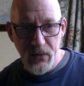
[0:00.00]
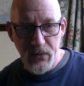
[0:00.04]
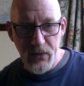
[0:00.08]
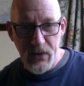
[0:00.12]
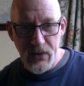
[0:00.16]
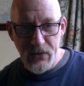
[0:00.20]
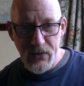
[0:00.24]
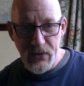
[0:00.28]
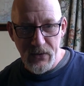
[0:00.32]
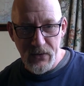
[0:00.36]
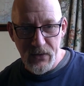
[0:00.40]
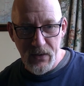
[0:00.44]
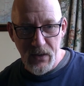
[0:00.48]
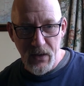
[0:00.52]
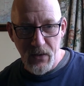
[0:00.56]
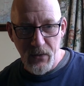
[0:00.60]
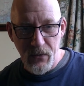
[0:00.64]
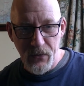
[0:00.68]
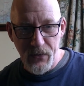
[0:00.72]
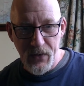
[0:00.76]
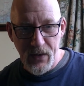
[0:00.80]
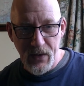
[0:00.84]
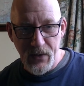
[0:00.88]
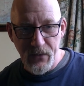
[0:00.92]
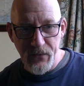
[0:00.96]
Listen to the whole
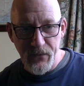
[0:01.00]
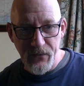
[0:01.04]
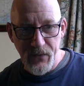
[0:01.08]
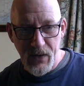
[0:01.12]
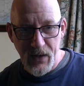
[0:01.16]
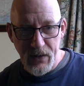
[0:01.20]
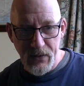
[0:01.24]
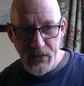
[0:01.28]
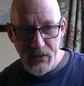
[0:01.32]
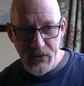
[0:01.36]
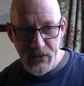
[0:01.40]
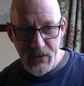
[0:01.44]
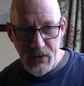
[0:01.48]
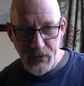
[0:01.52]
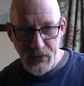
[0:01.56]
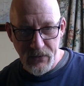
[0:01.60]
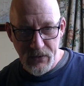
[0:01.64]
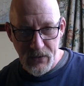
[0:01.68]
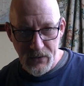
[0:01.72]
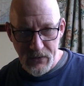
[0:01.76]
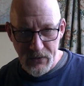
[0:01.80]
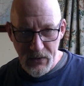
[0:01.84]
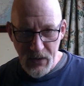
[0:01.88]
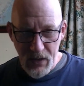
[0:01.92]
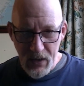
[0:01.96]
thing and find the
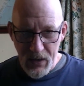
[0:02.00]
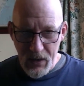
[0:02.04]
substance.